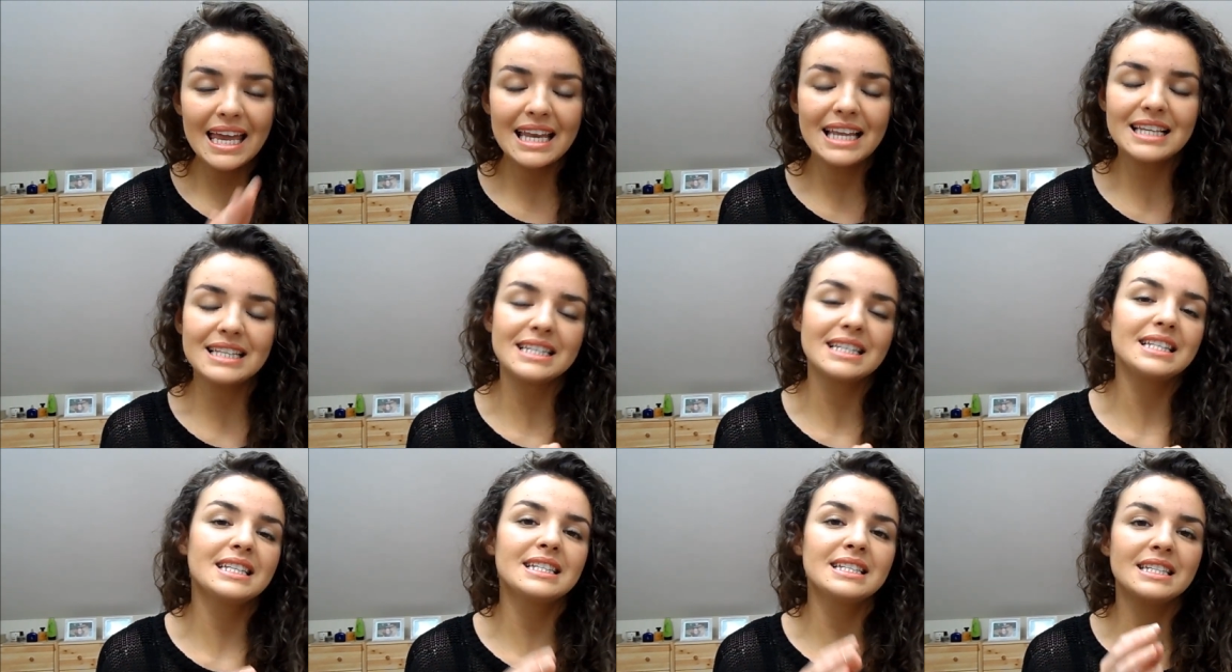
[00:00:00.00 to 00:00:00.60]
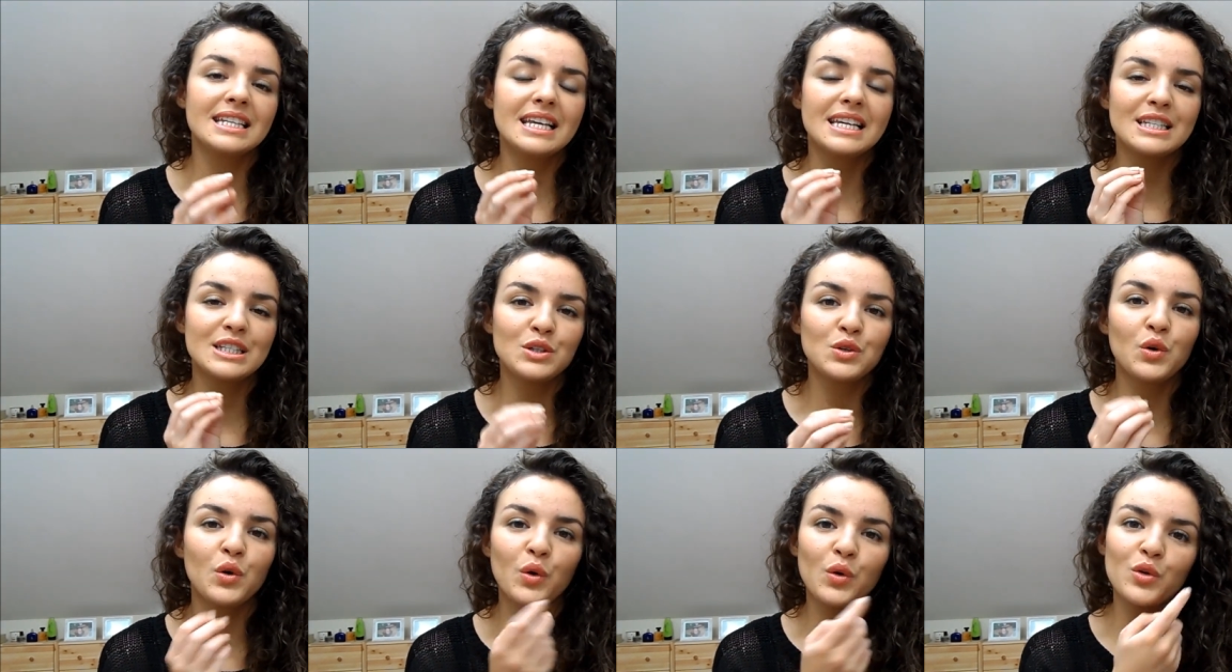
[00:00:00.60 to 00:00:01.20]
It isn't.
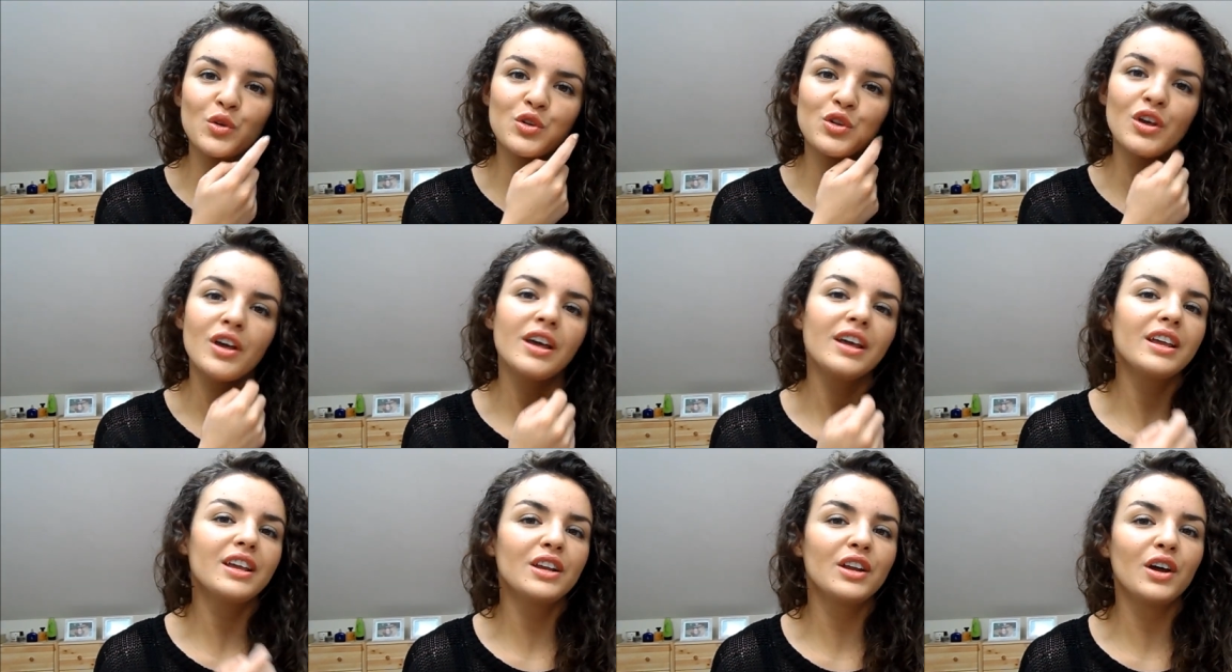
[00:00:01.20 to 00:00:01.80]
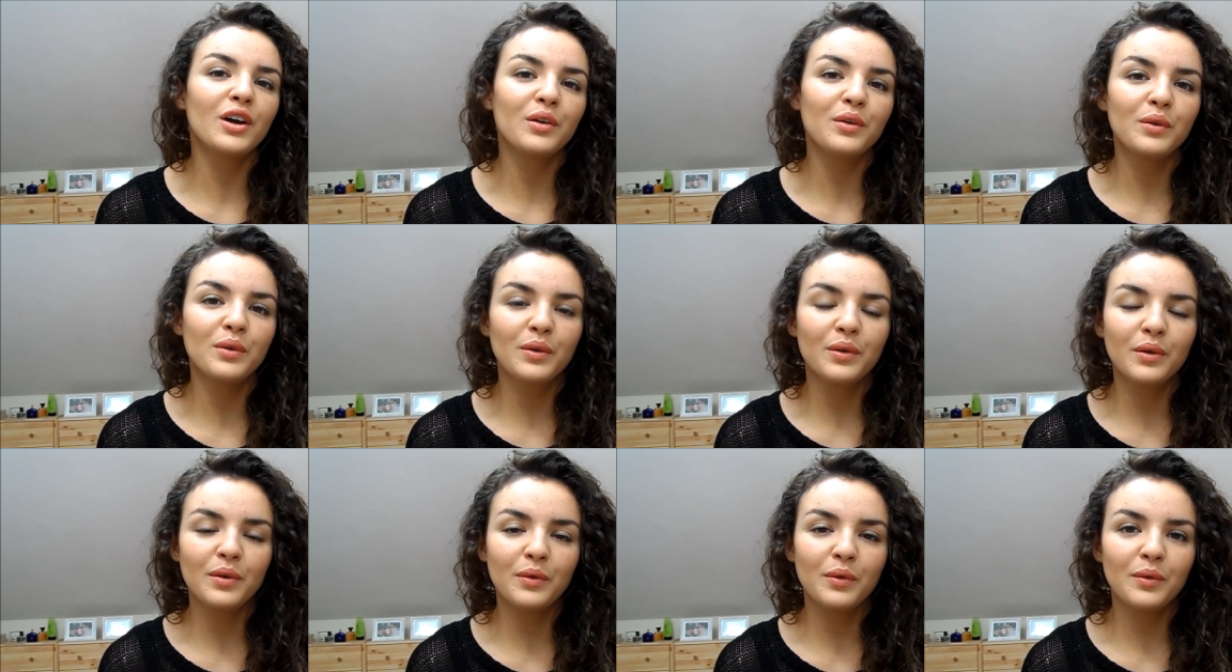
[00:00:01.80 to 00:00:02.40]
It's not, you
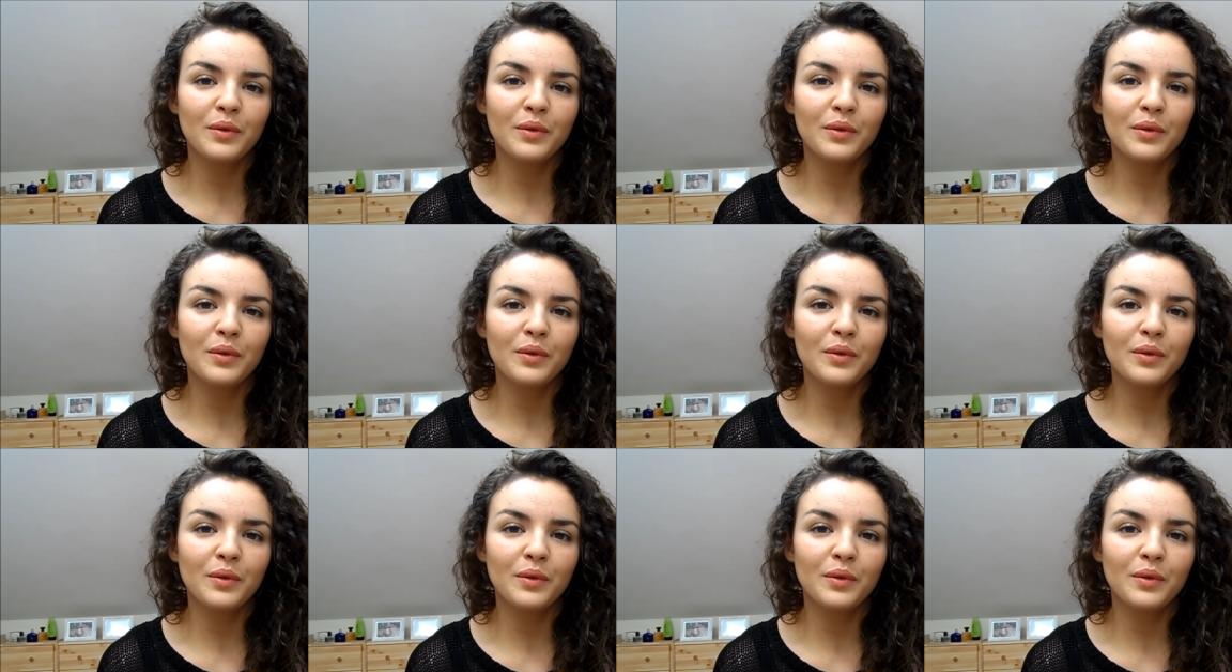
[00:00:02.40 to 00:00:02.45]
know,